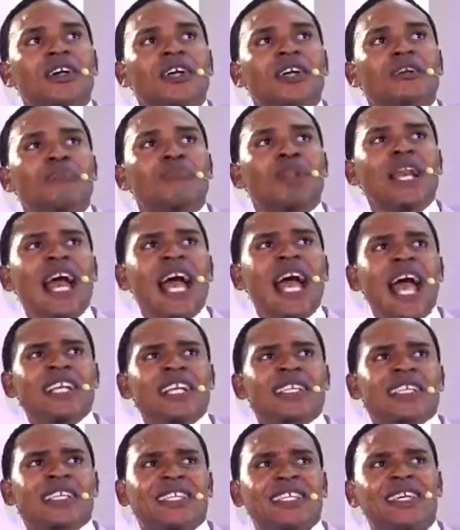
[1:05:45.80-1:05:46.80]

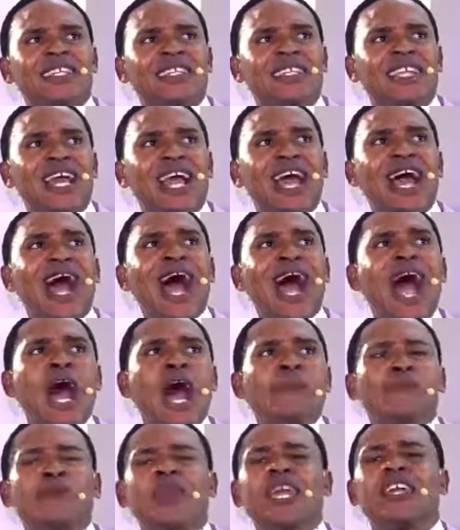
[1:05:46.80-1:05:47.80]
Blessed,
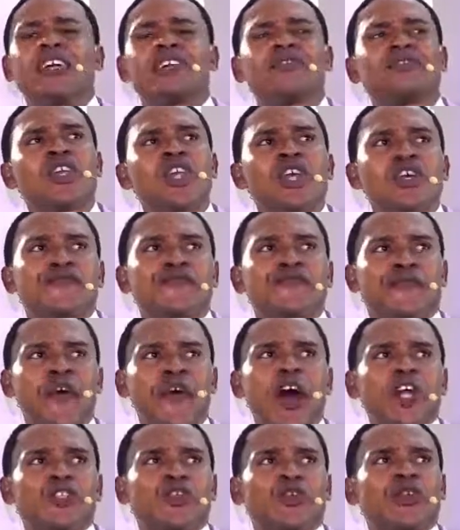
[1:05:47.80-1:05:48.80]
happy,
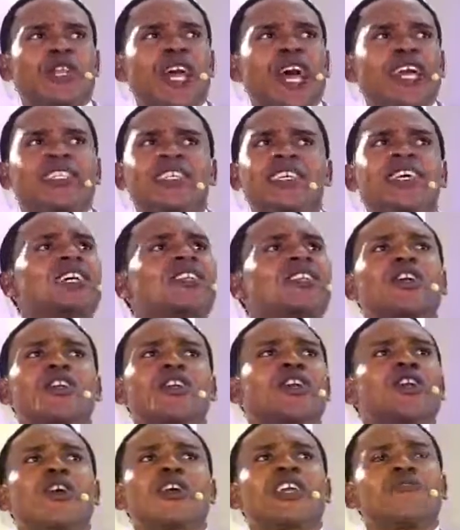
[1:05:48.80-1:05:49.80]
fortunate.
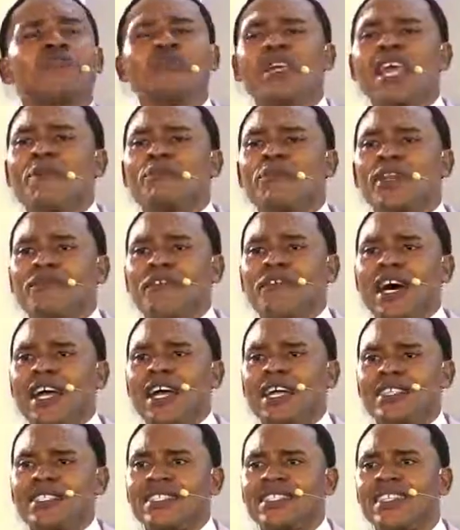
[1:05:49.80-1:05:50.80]
No, give me
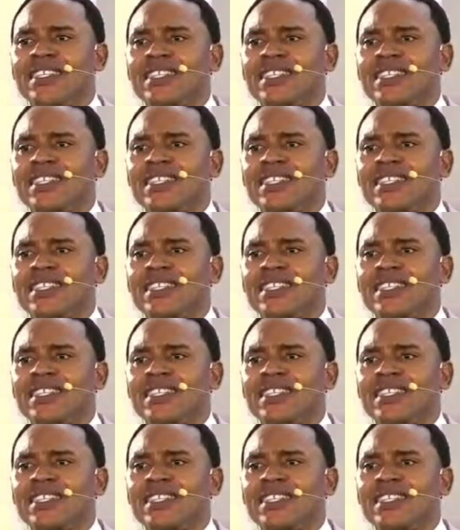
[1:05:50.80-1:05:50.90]
Amplified.